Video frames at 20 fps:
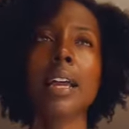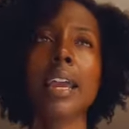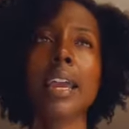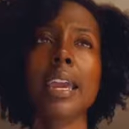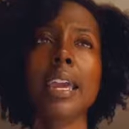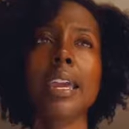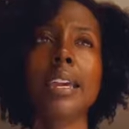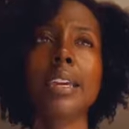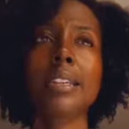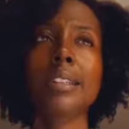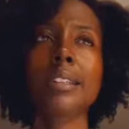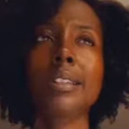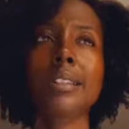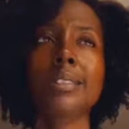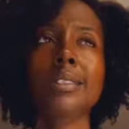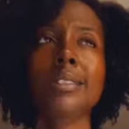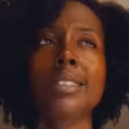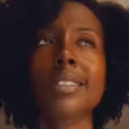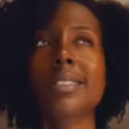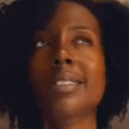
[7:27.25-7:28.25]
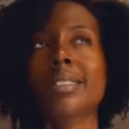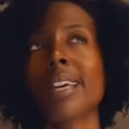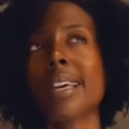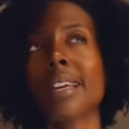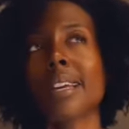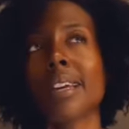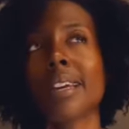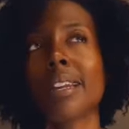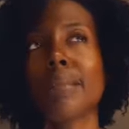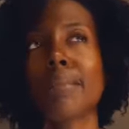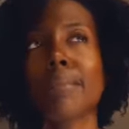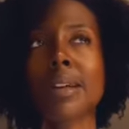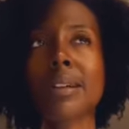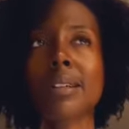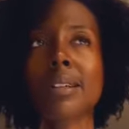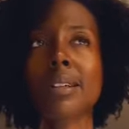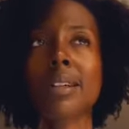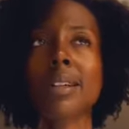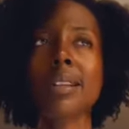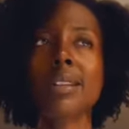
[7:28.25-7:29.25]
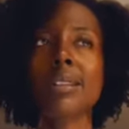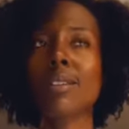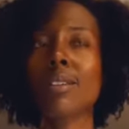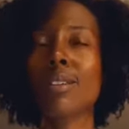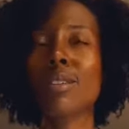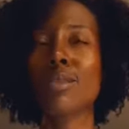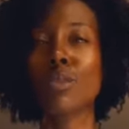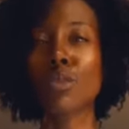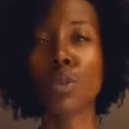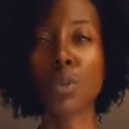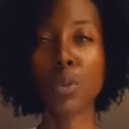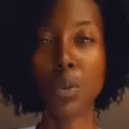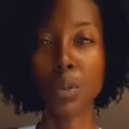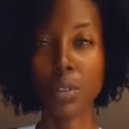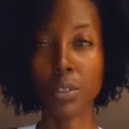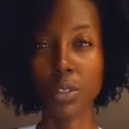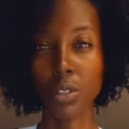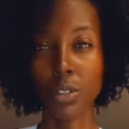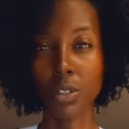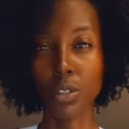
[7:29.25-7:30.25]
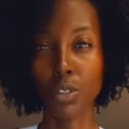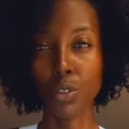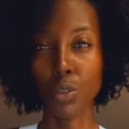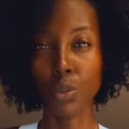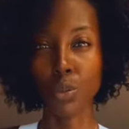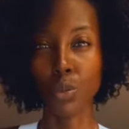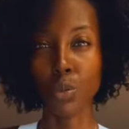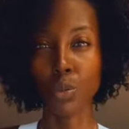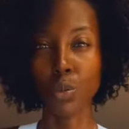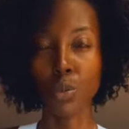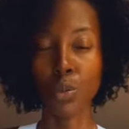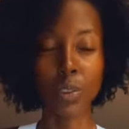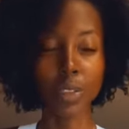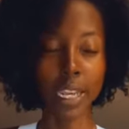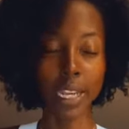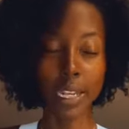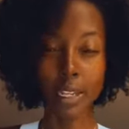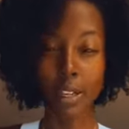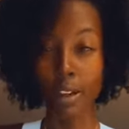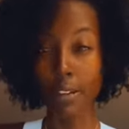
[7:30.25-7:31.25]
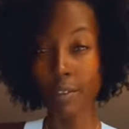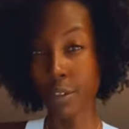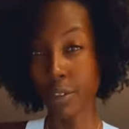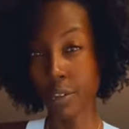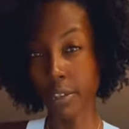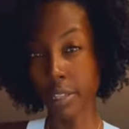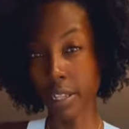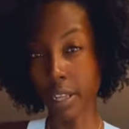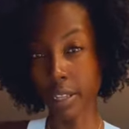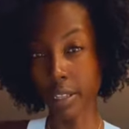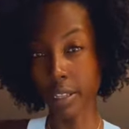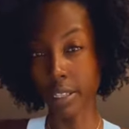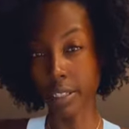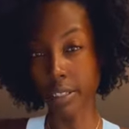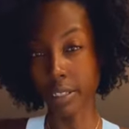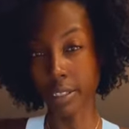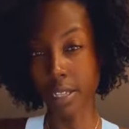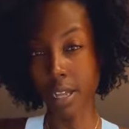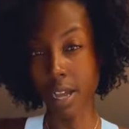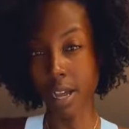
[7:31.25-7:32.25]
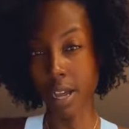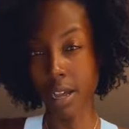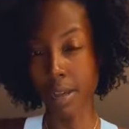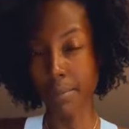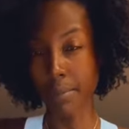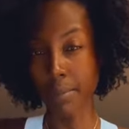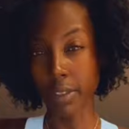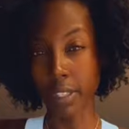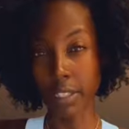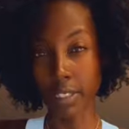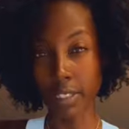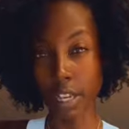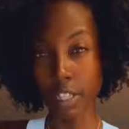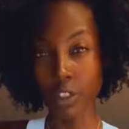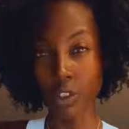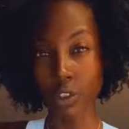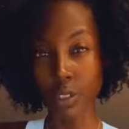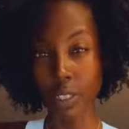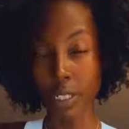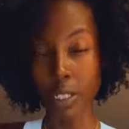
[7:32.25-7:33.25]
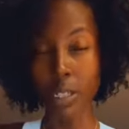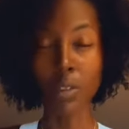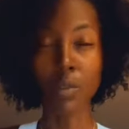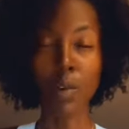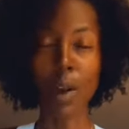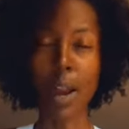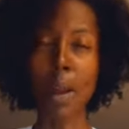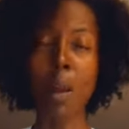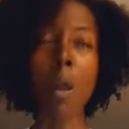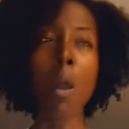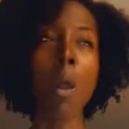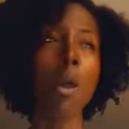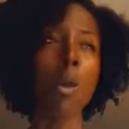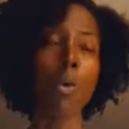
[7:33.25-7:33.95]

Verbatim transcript: And just like in America, there are rules to that govern this um, this country, right?